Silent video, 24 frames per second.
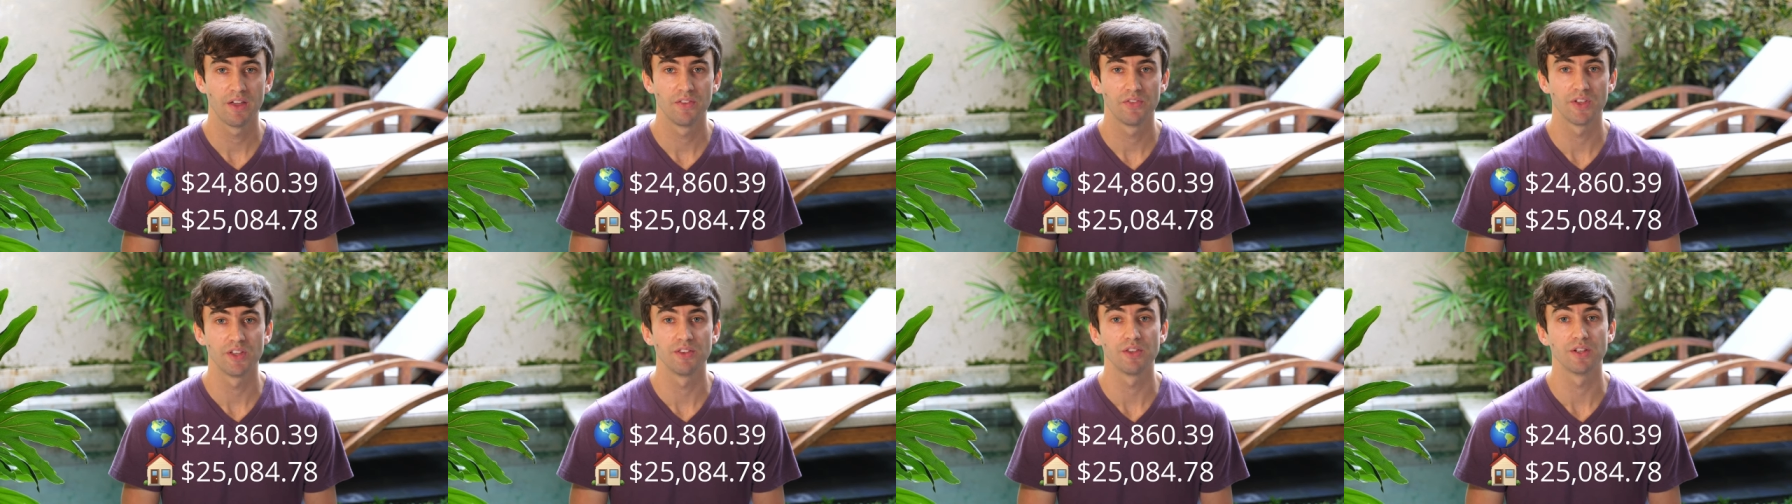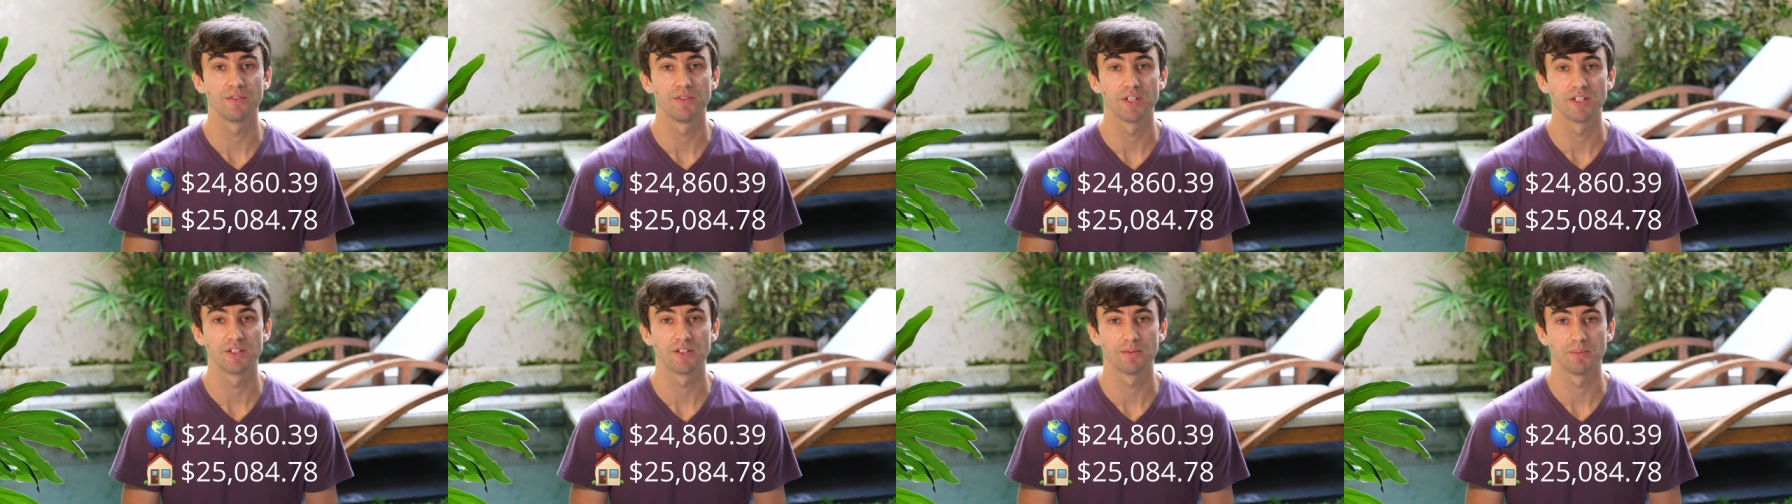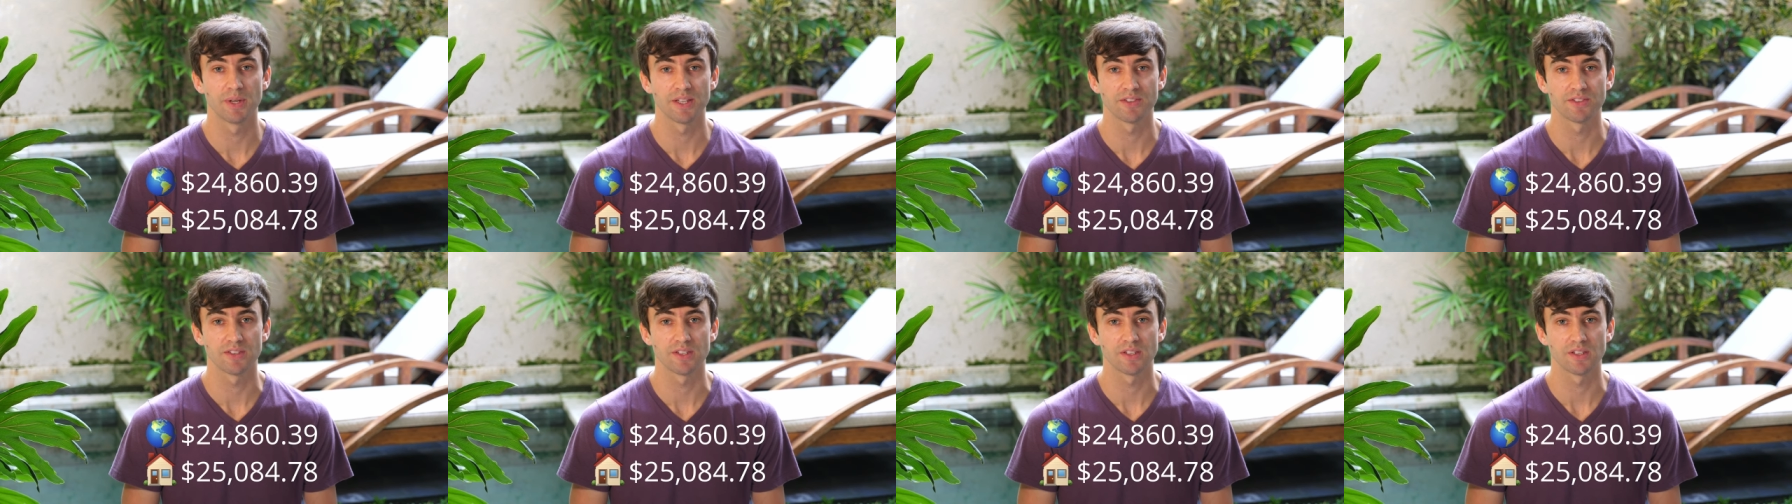than living
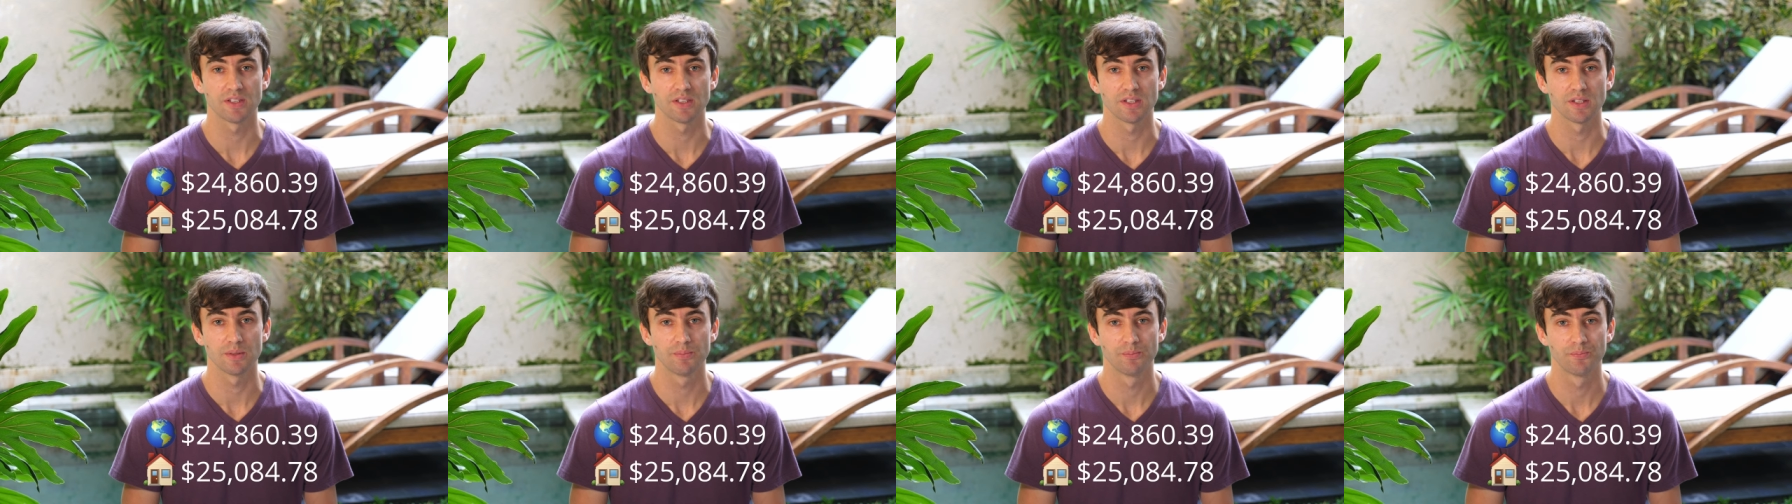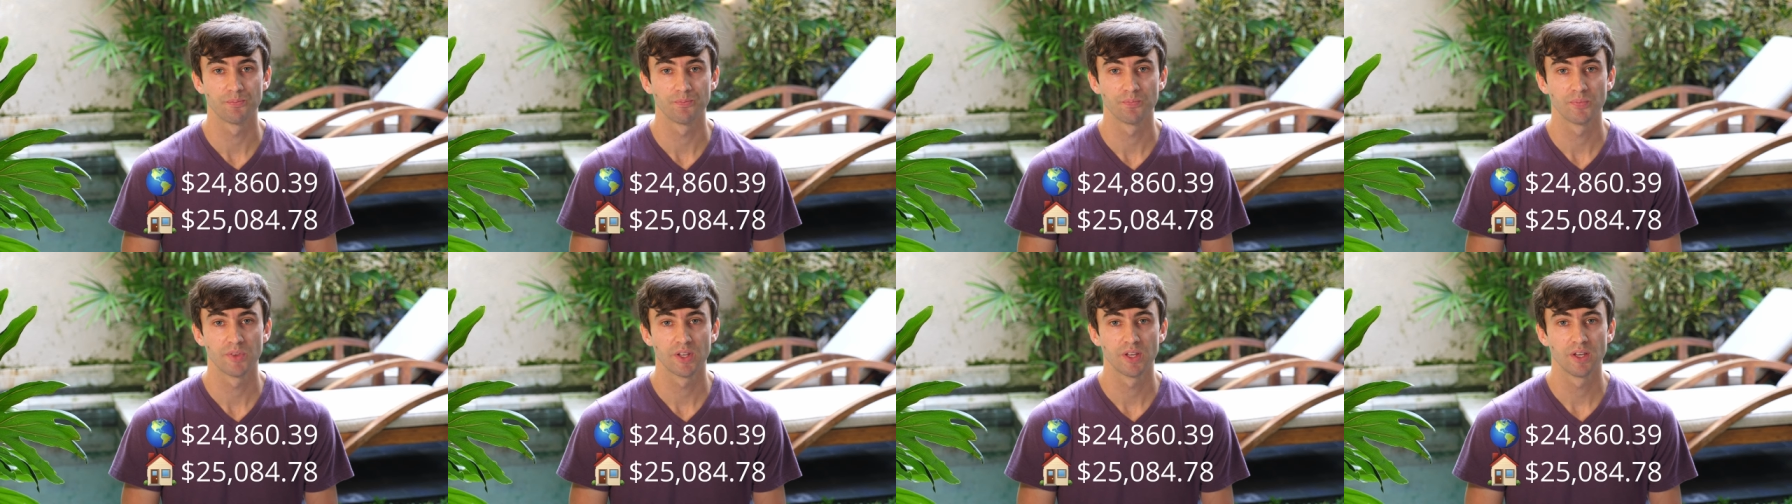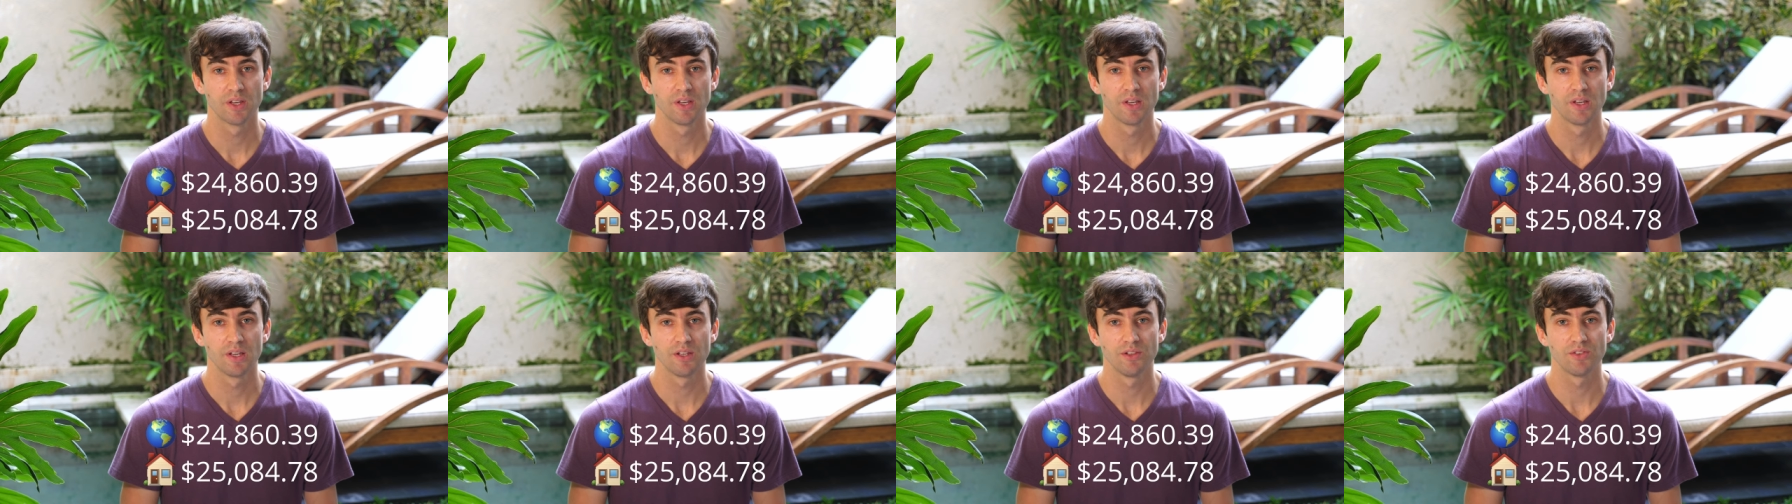domestically.
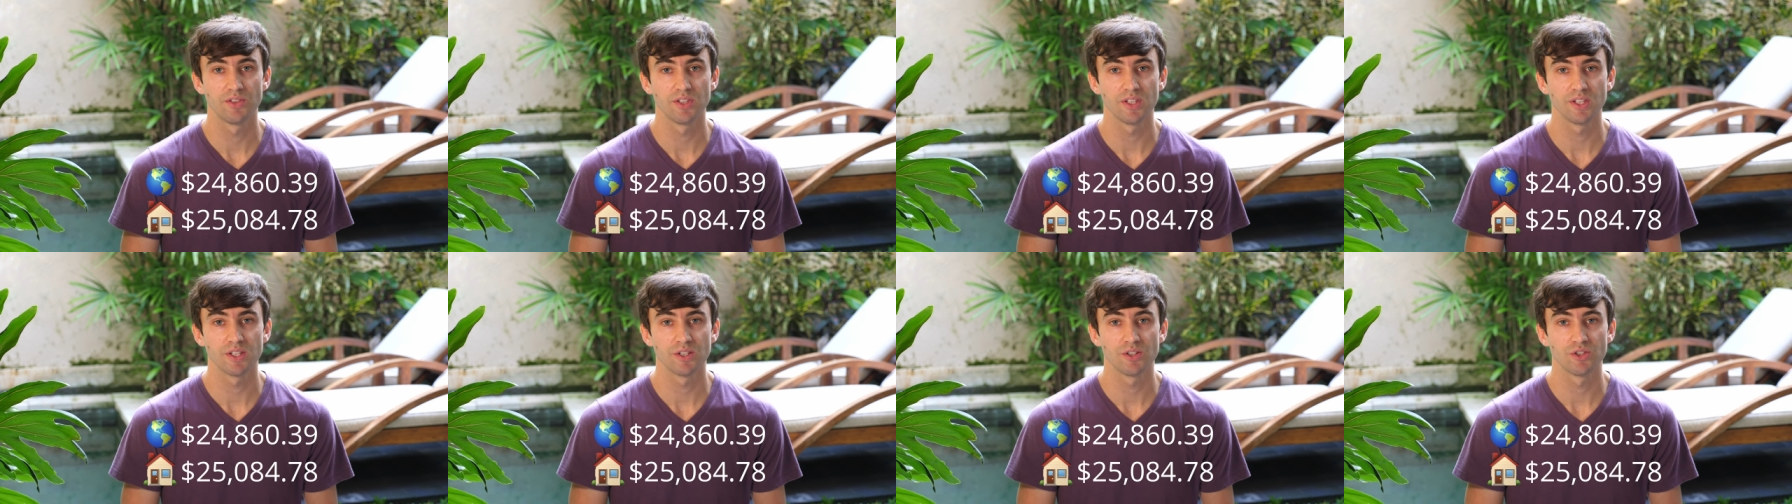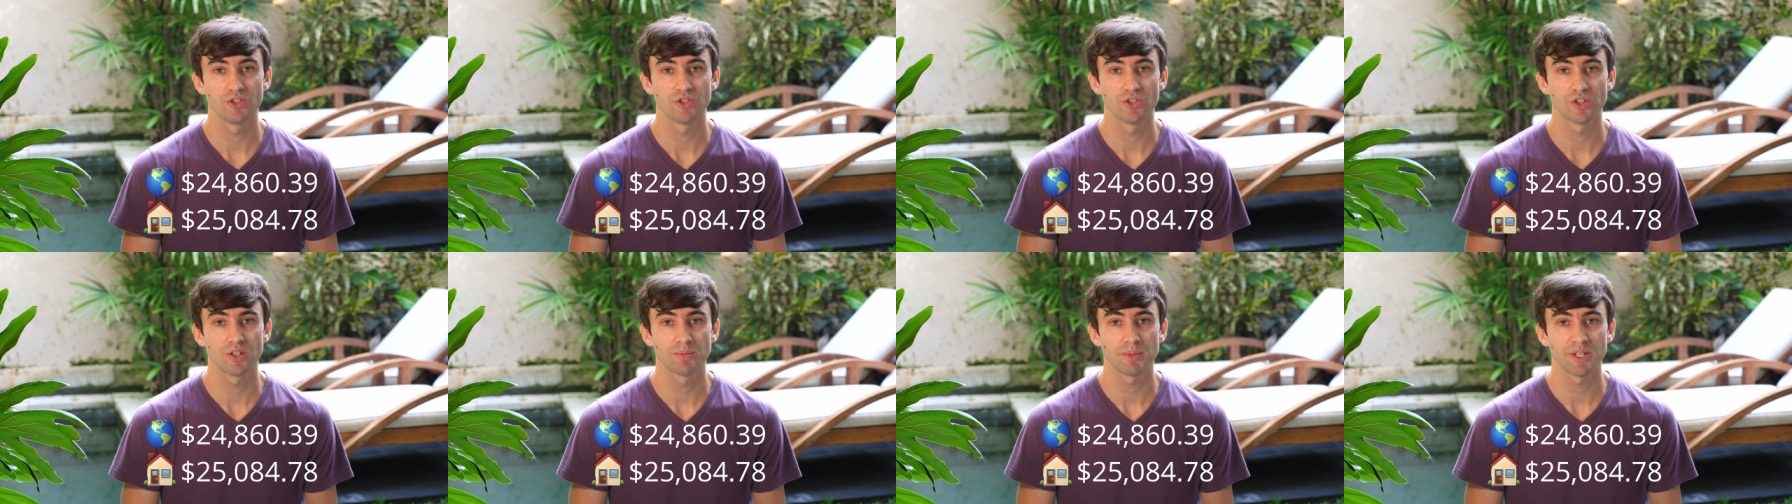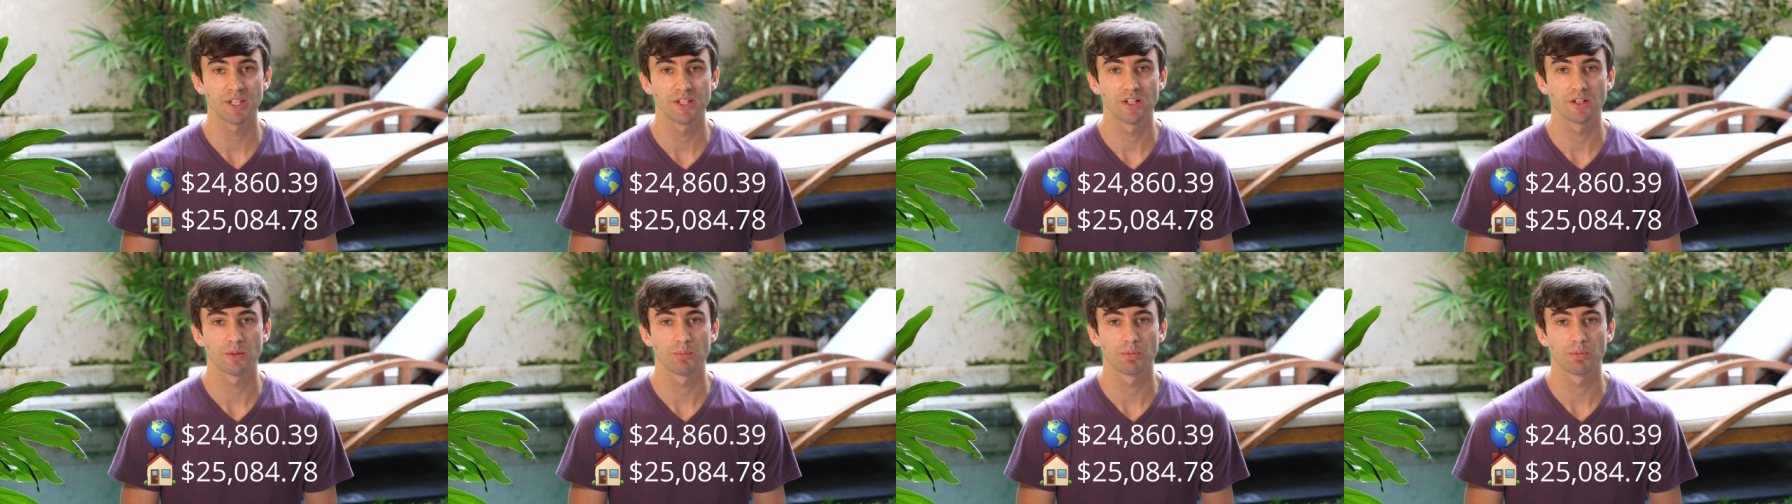You see, during my year